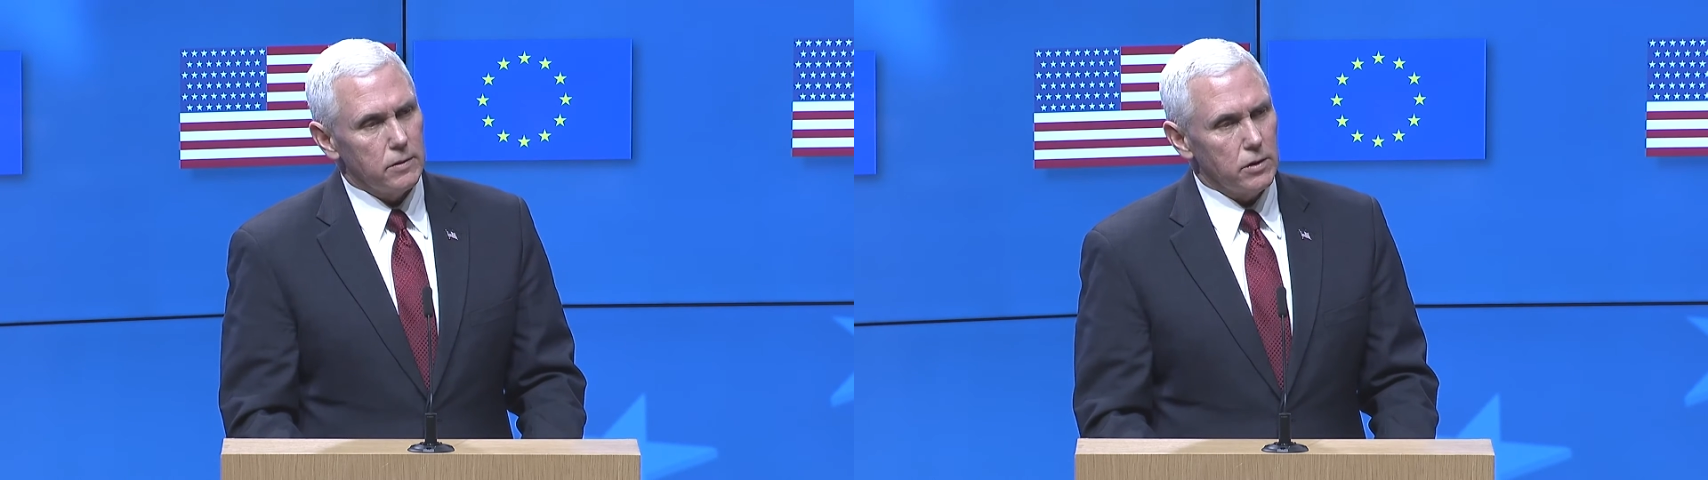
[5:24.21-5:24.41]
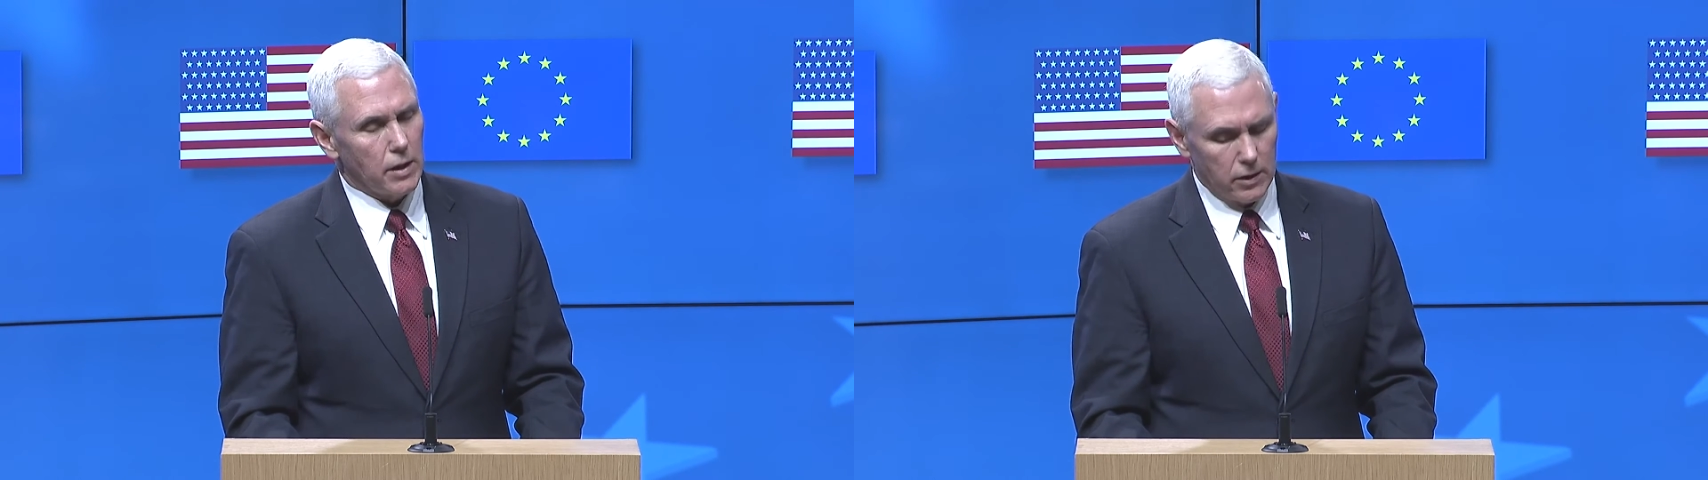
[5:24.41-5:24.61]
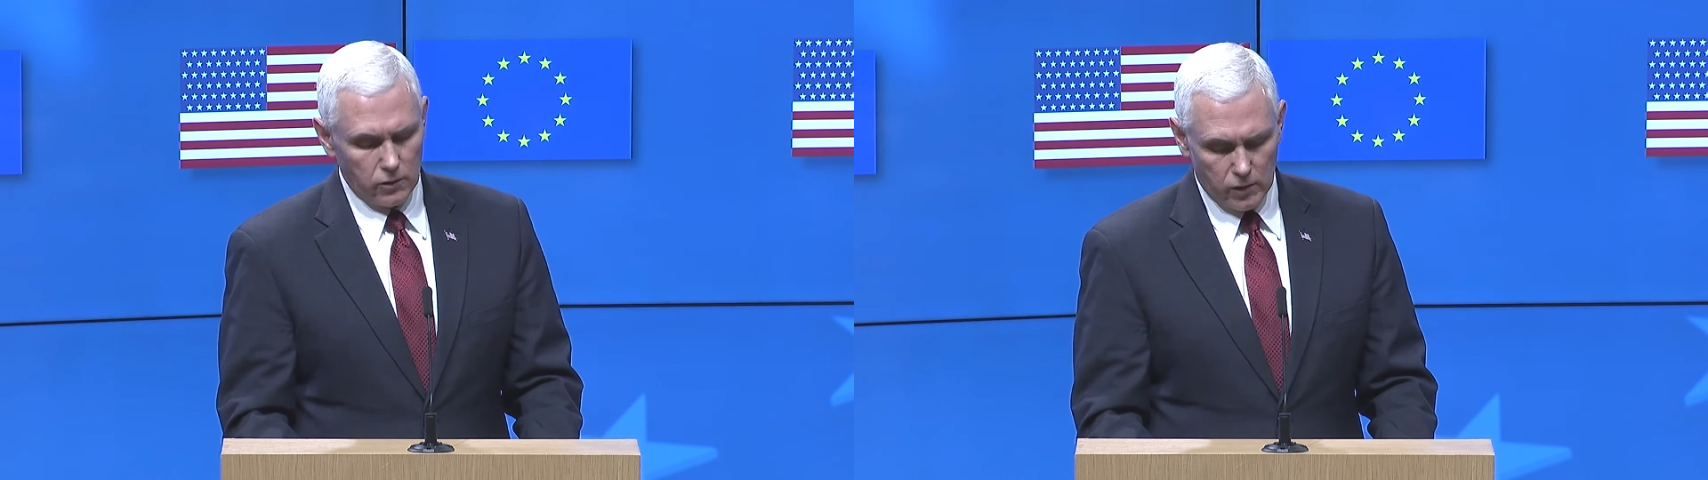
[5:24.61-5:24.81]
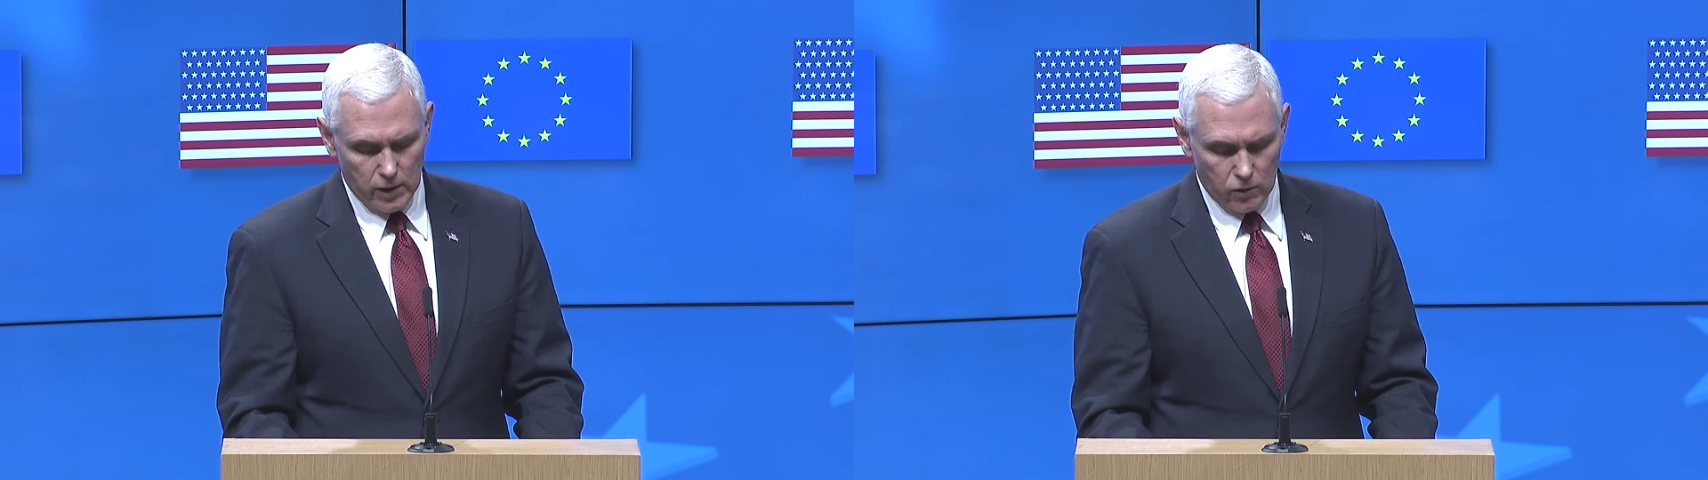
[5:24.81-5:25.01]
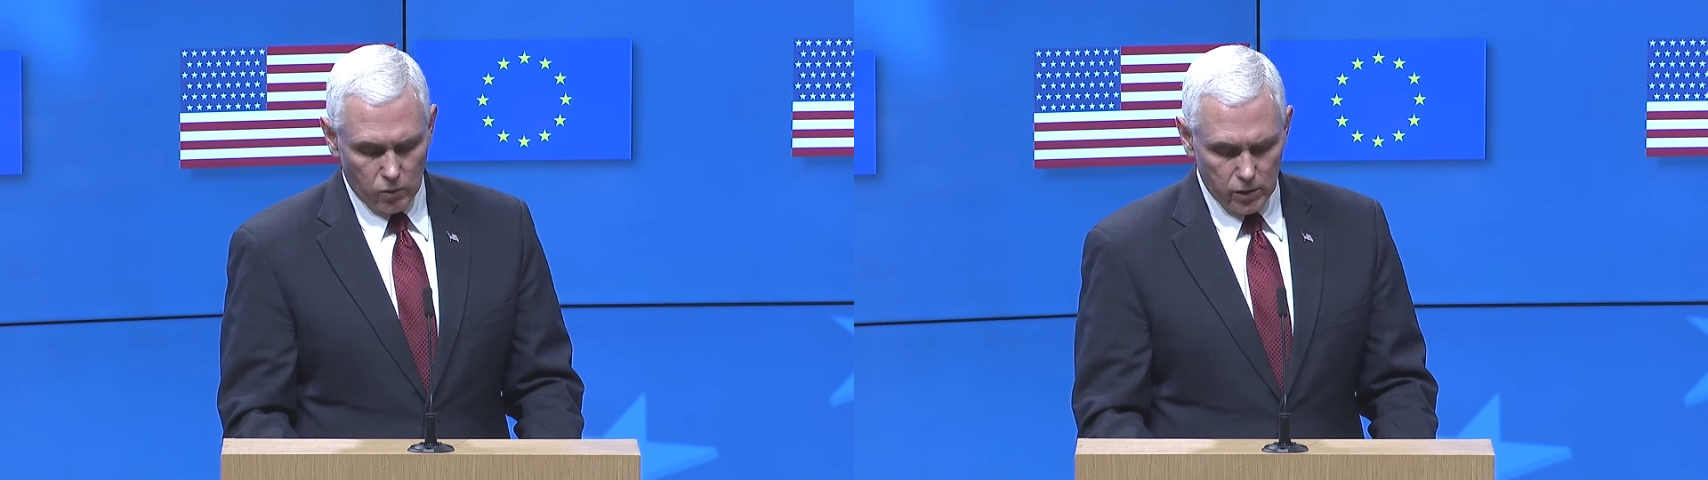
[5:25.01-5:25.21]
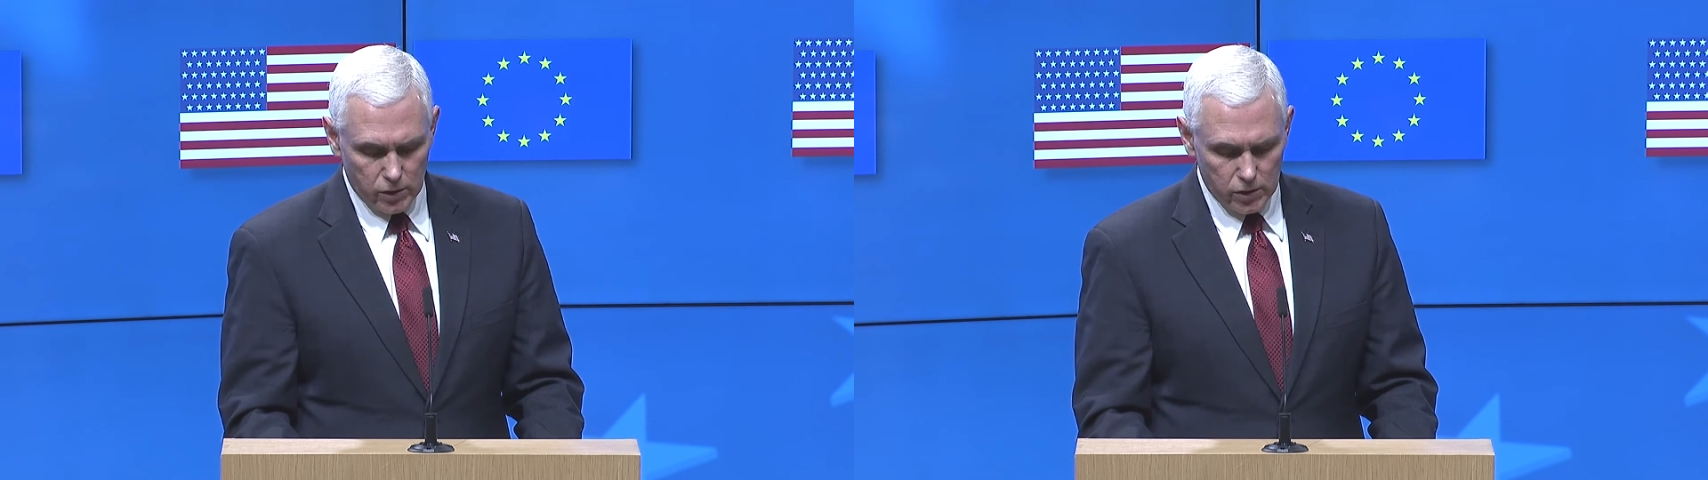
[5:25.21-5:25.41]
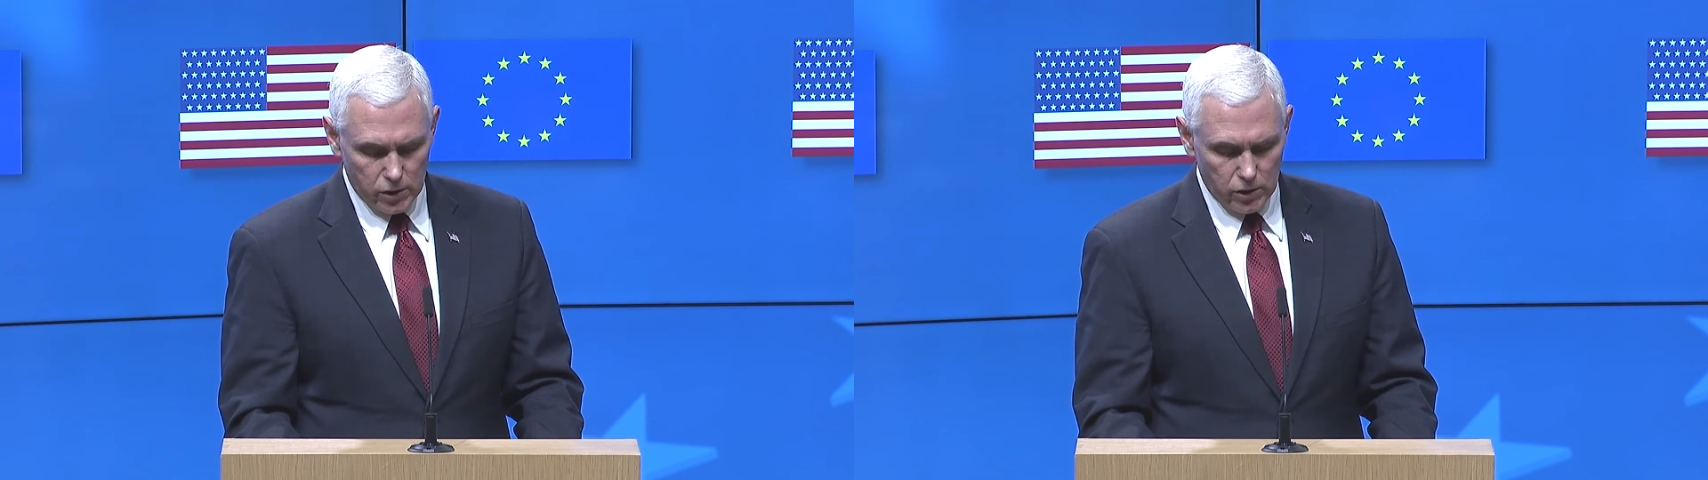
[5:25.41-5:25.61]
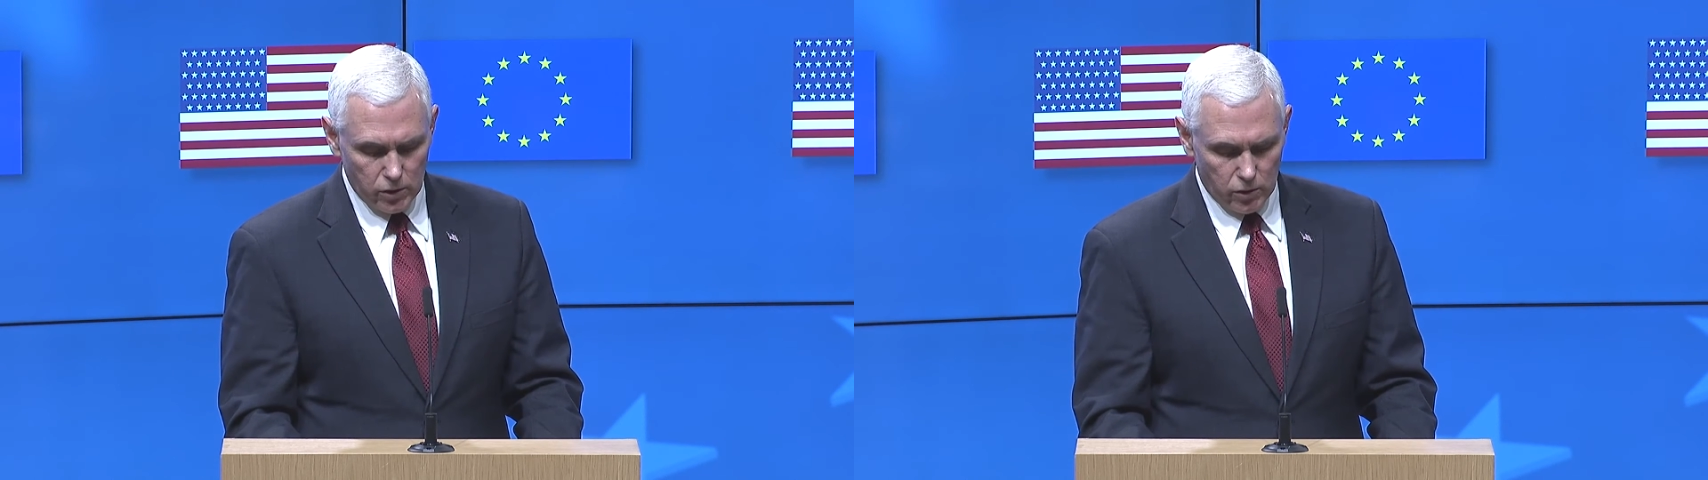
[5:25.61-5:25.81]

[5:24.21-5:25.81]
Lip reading: the United States will continue